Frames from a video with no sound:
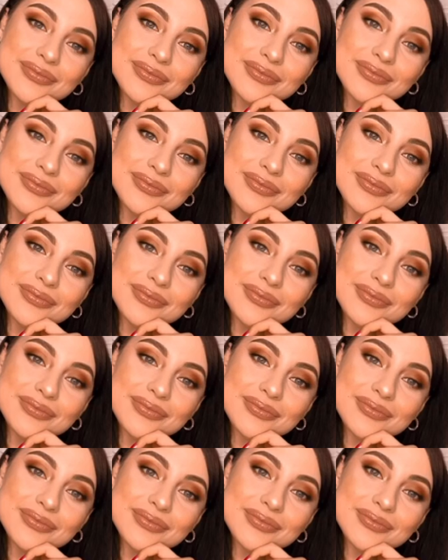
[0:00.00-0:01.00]

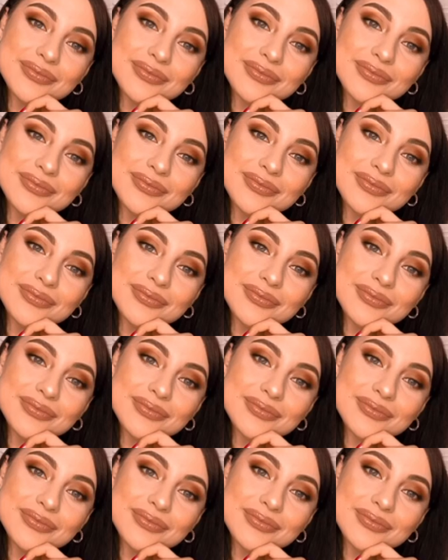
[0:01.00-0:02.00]

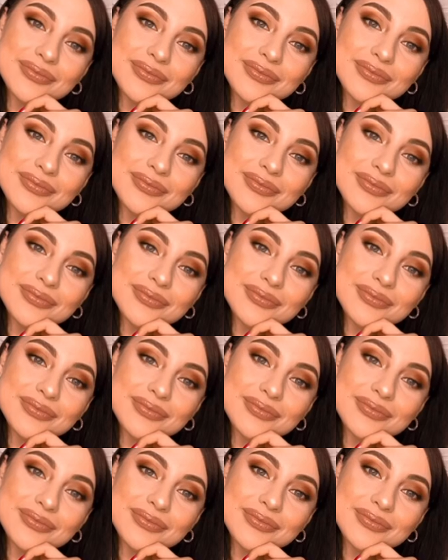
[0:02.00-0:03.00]

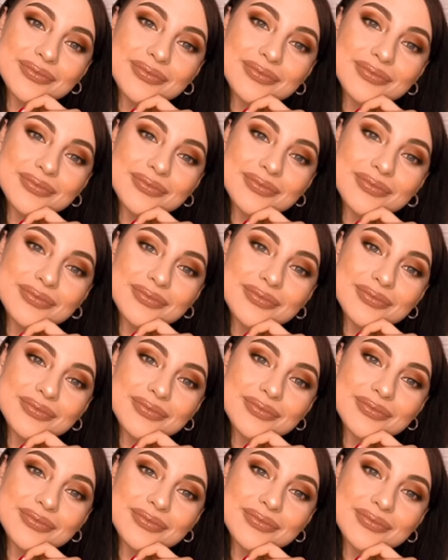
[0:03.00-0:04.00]

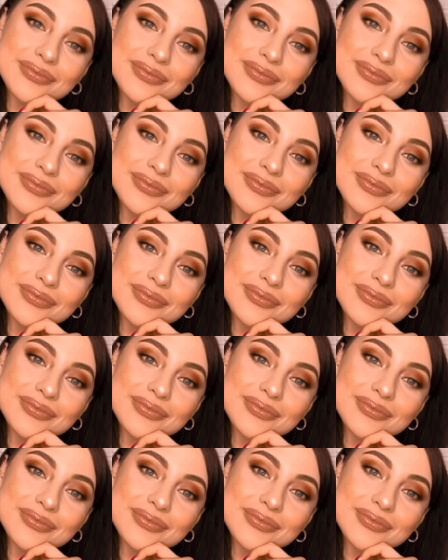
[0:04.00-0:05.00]

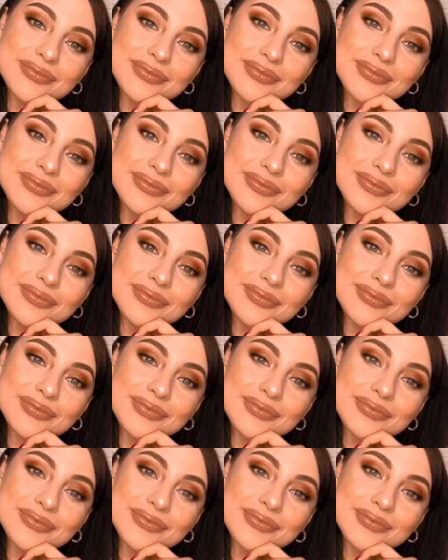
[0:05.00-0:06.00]

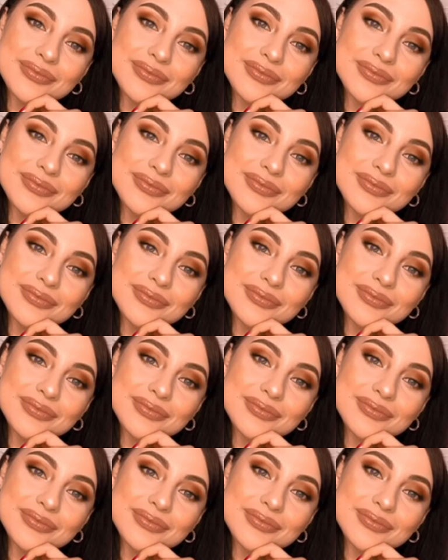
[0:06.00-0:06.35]
Nothing is said.